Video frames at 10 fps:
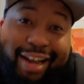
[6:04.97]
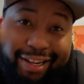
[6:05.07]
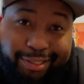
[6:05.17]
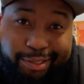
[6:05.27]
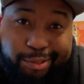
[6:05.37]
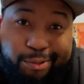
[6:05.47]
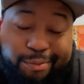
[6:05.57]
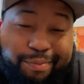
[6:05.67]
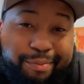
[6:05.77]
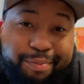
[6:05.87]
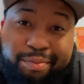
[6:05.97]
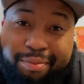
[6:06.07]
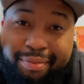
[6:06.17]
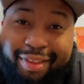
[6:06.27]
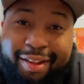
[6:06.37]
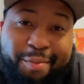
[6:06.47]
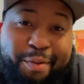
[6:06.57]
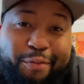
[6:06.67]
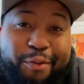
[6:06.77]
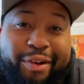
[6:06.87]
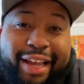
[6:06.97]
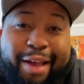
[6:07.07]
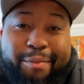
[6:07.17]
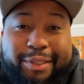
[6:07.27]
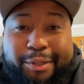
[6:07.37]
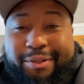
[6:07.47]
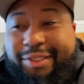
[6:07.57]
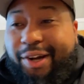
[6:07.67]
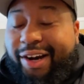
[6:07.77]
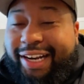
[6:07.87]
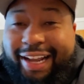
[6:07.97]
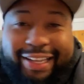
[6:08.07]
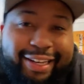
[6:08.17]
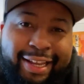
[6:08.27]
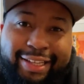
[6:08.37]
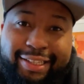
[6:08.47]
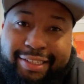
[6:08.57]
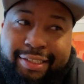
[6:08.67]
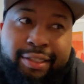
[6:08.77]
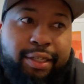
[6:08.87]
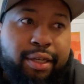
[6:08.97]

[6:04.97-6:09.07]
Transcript: align too. Before the episode started, I get like this